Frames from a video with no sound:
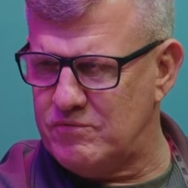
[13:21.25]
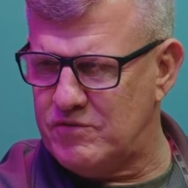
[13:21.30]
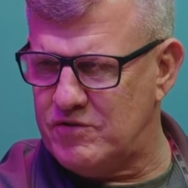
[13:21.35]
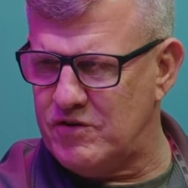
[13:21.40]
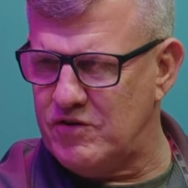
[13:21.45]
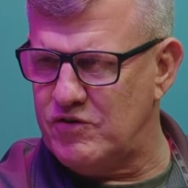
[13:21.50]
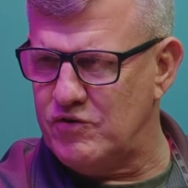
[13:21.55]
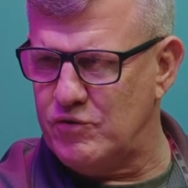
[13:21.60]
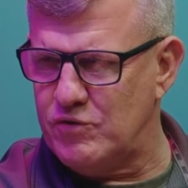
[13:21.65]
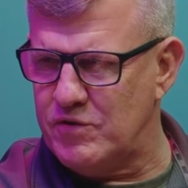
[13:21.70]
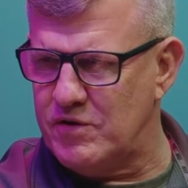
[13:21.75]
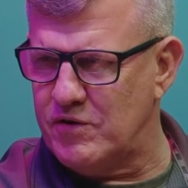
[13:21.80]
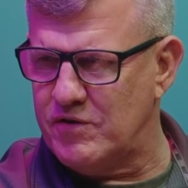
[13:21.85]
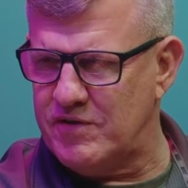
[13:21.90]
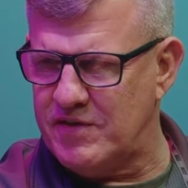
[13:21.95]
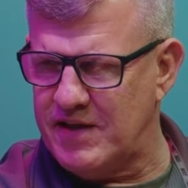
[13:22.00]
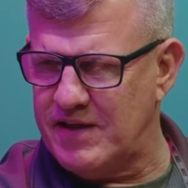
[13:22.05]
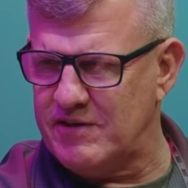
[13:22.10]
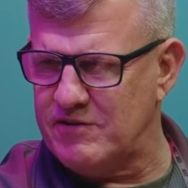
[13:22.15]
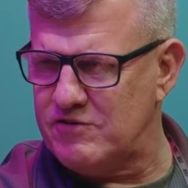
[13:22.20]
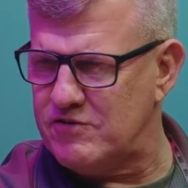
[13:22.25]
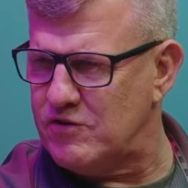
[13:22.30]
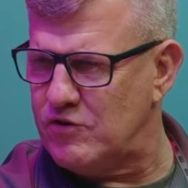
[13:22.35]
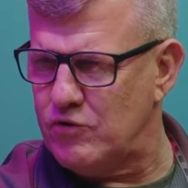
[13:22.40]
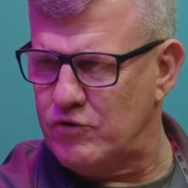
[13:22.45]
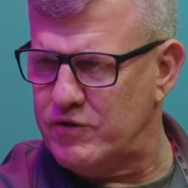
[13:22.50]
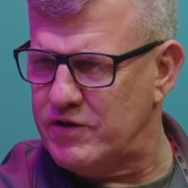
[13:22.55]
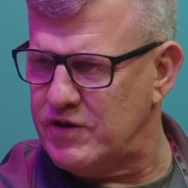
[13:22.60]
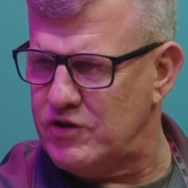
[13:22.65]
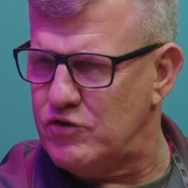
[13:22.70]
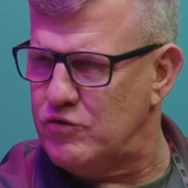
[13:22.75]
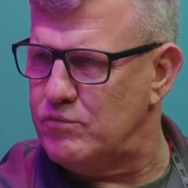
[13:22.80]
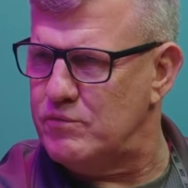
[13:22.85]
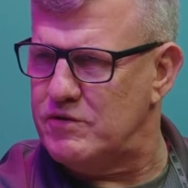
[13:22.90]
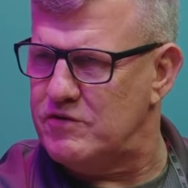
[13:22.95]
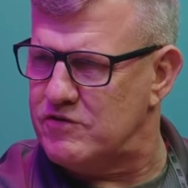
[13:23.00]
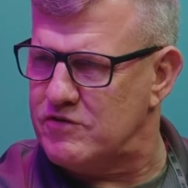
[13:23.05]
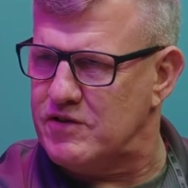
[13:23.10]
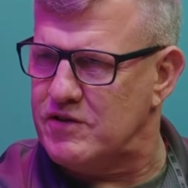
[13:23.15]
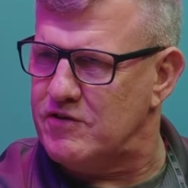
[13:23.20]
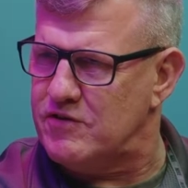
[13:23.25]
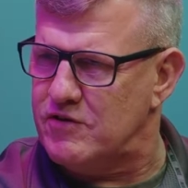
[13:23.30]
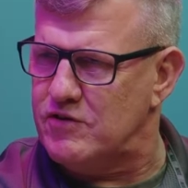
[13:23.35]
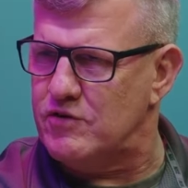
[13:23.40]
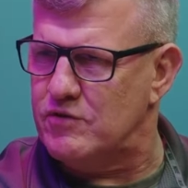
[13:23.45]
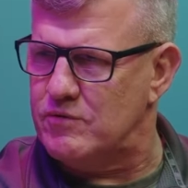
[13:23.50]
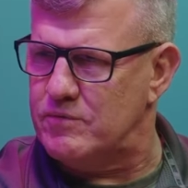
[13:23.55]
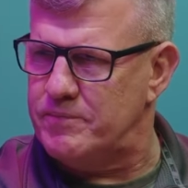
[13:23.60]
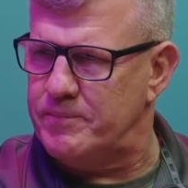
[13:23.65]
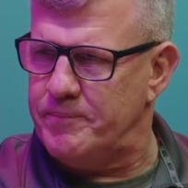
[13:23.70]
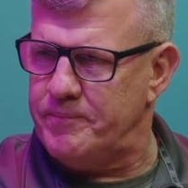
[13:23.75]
to do the things that only humans can do